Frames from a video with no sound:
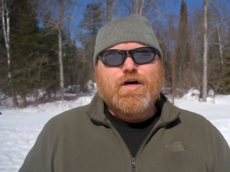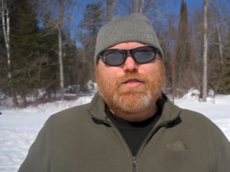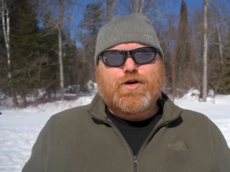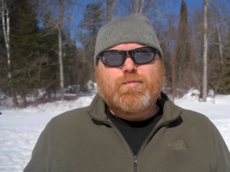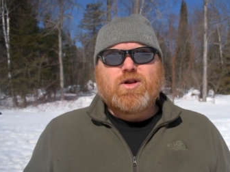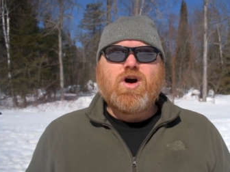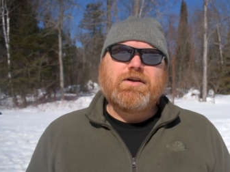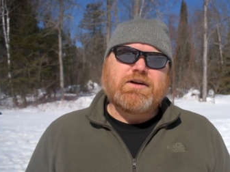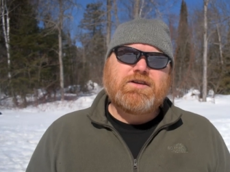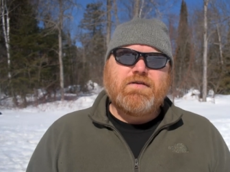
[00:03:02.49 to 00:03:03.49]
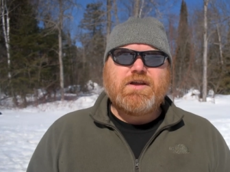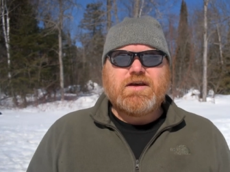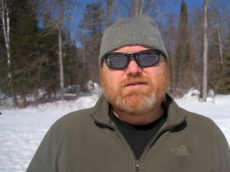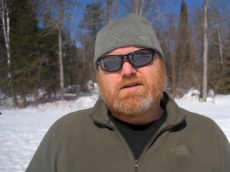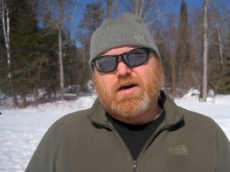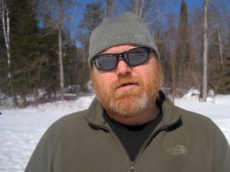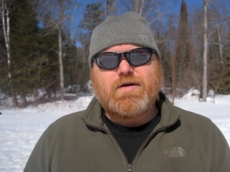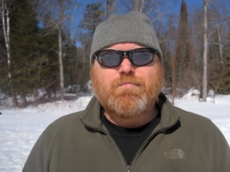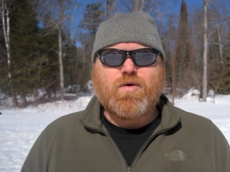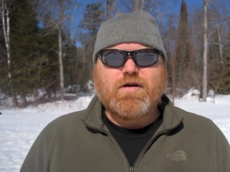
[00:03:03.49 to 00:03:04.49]
Thermal conductivity is another
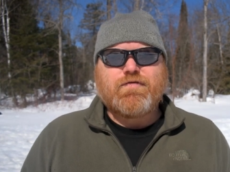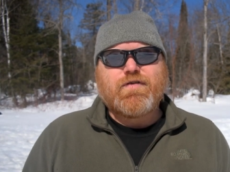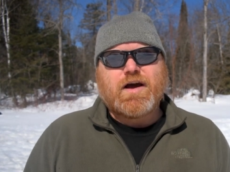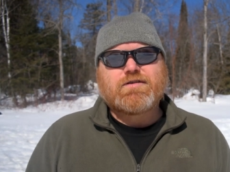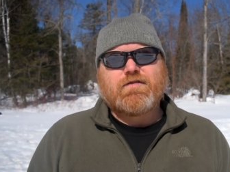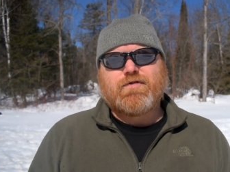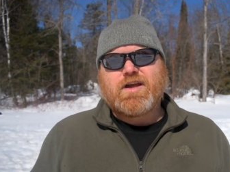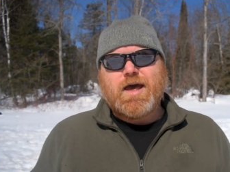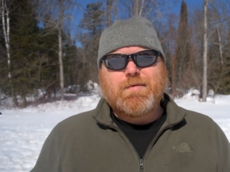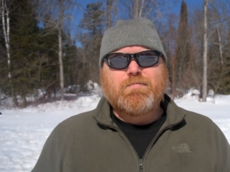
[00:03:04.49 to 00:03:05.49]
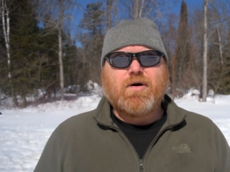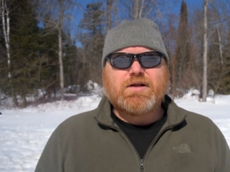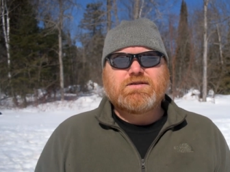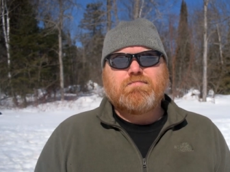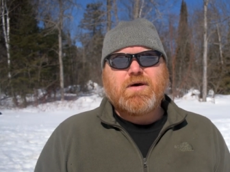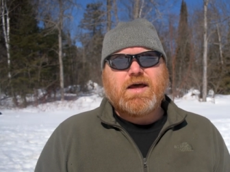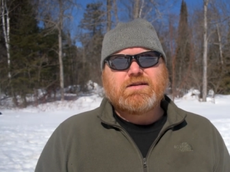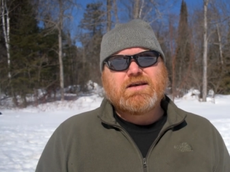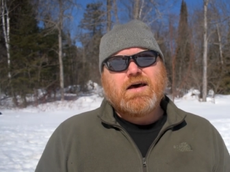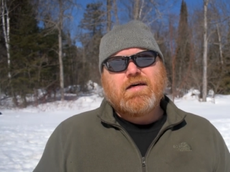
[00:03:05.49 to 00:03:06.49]
important factor for camping pots and
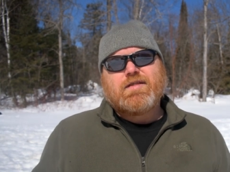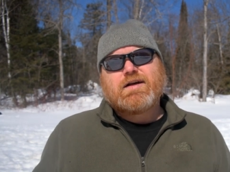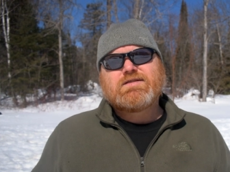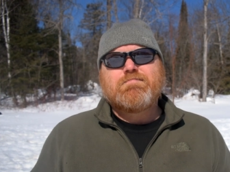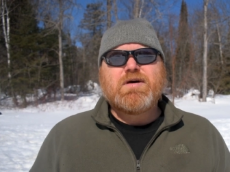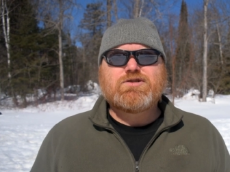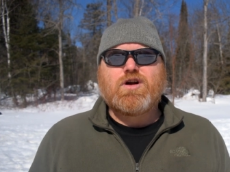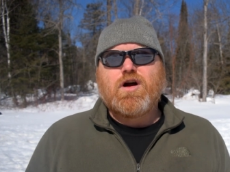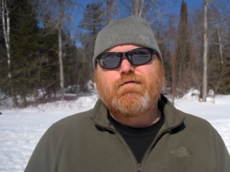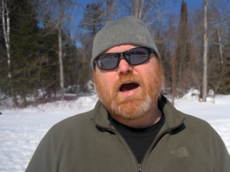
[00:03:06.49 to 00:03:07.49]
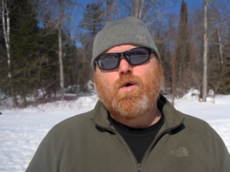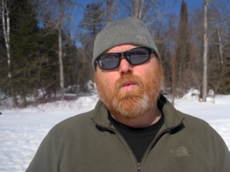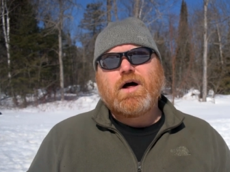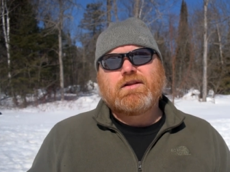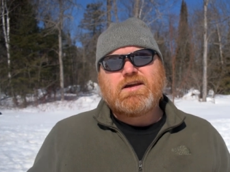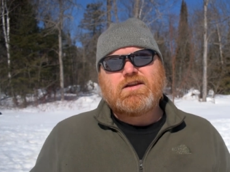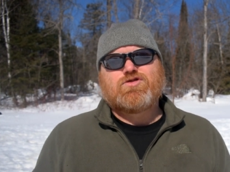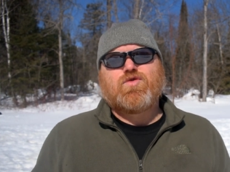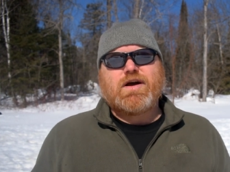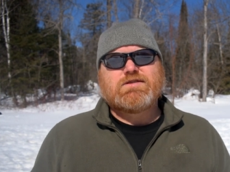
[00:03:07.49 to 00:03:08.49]
pans. That's a measure of how well
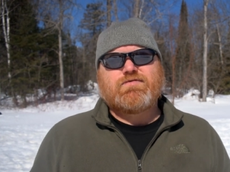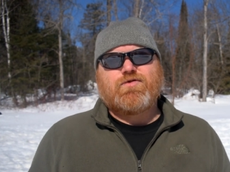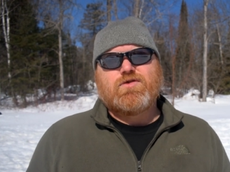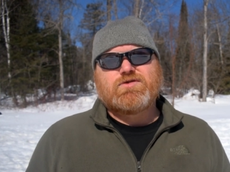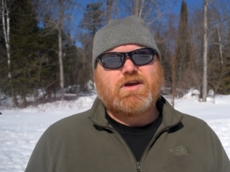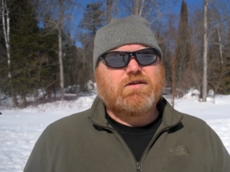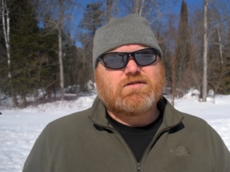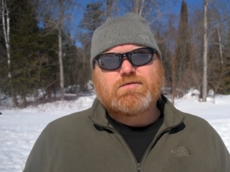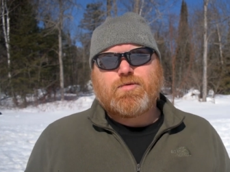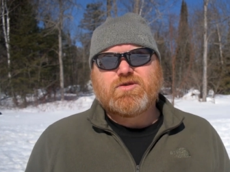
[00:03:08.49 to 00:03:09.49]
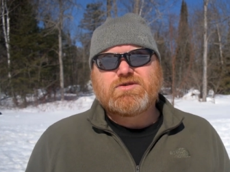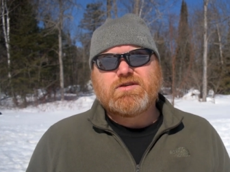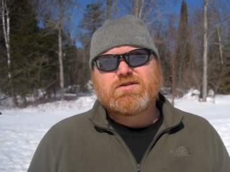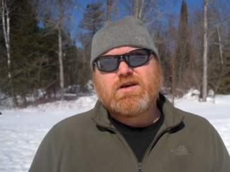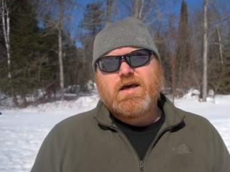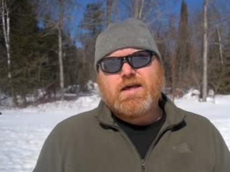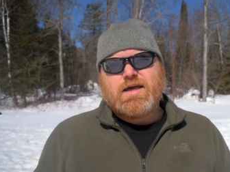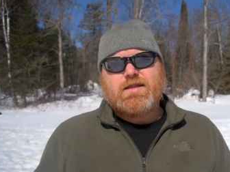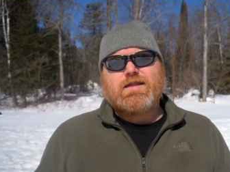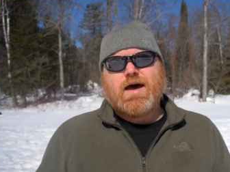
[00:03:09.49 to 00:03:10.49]
heat transfers and disperses
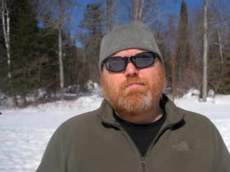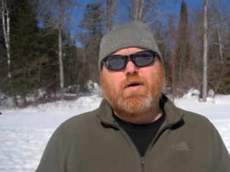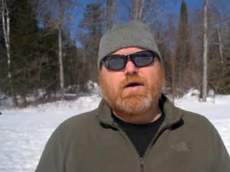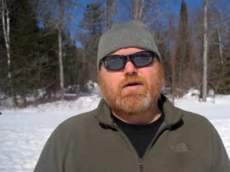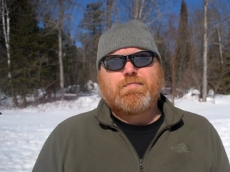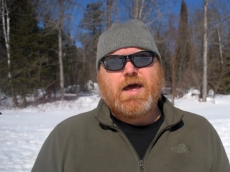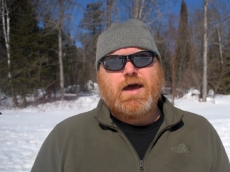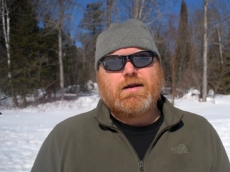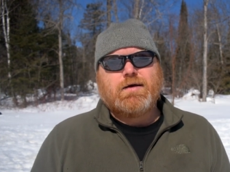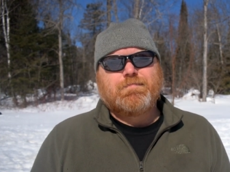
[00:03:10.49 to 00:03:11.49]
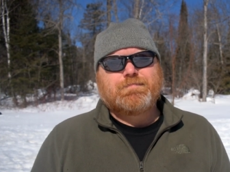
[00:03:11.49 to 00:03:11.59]
in that pot or pan.